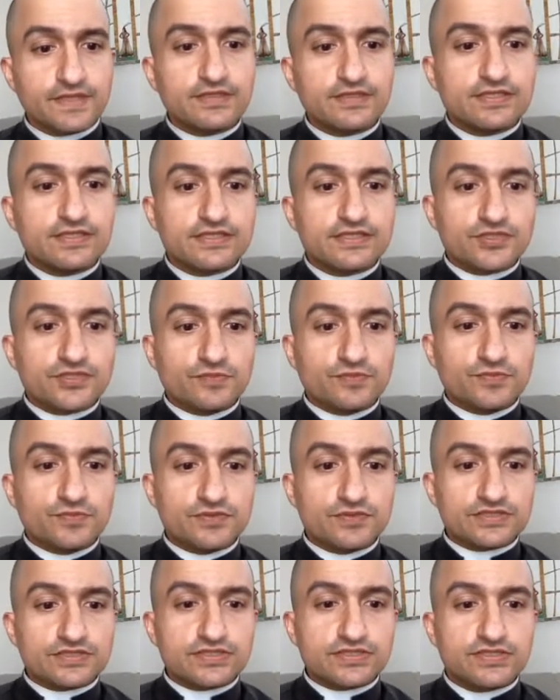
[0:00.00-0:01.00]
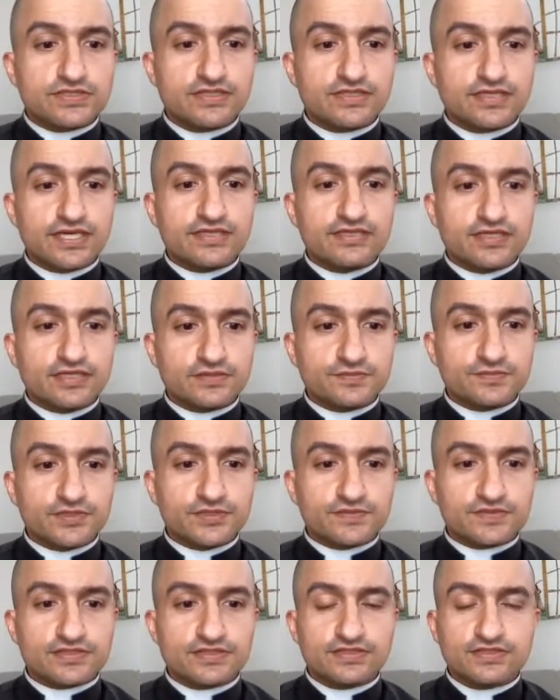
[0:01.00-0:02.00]
So mute and
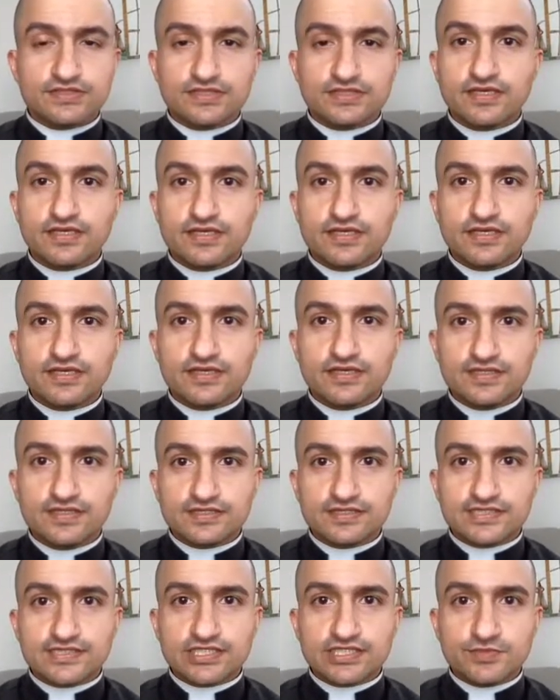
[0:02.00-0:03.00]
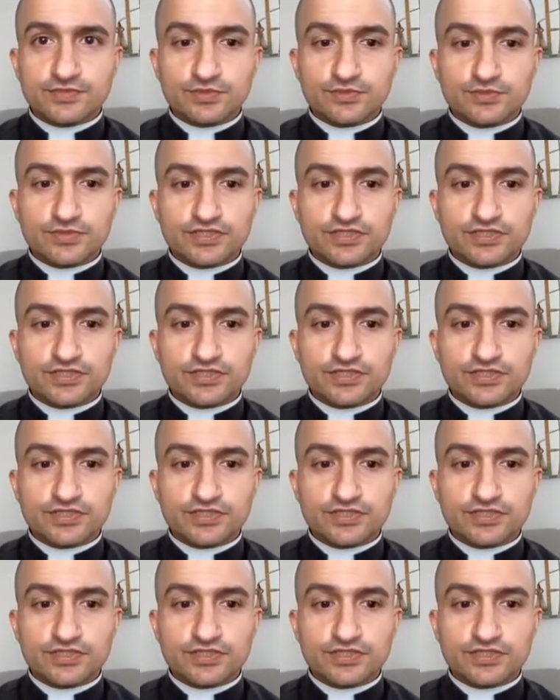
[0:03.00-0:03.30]
unmute. This is going to be one of